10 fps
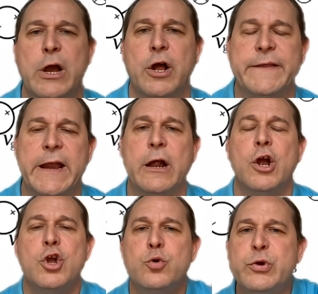on there.
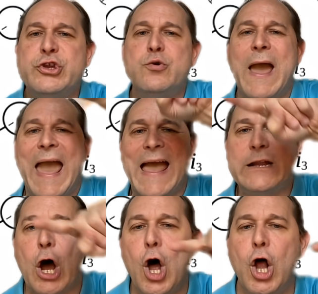When you add
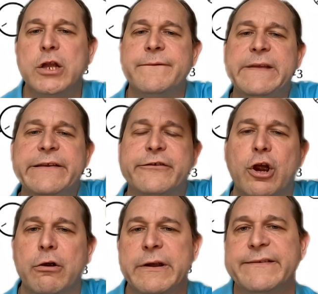all of these
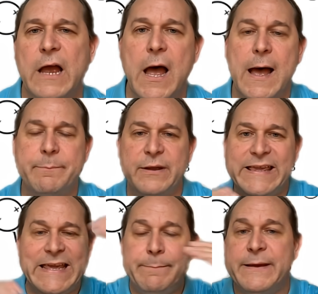currents up,
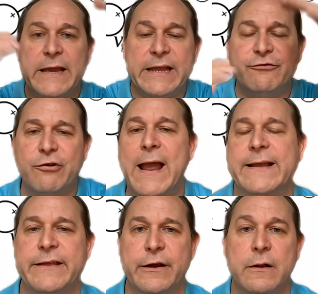keeping in
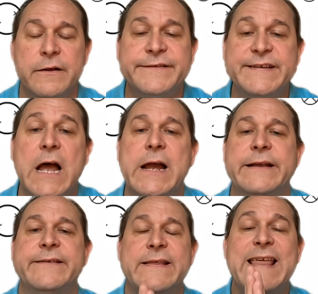track their
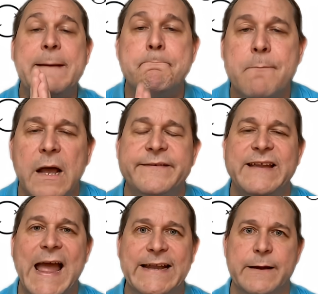signs, they must
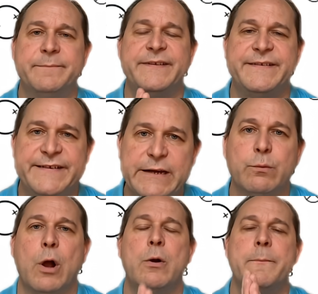add up to
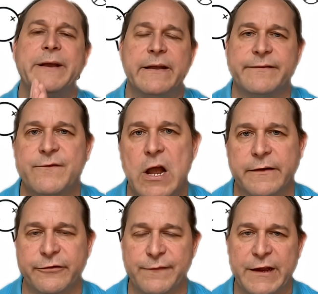zero because of
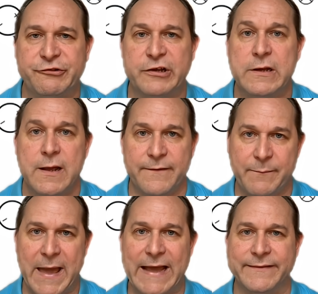conservation of
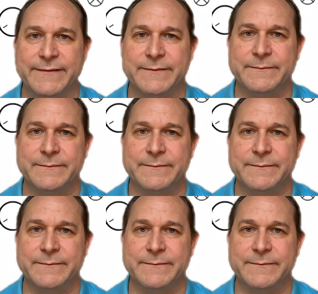mass.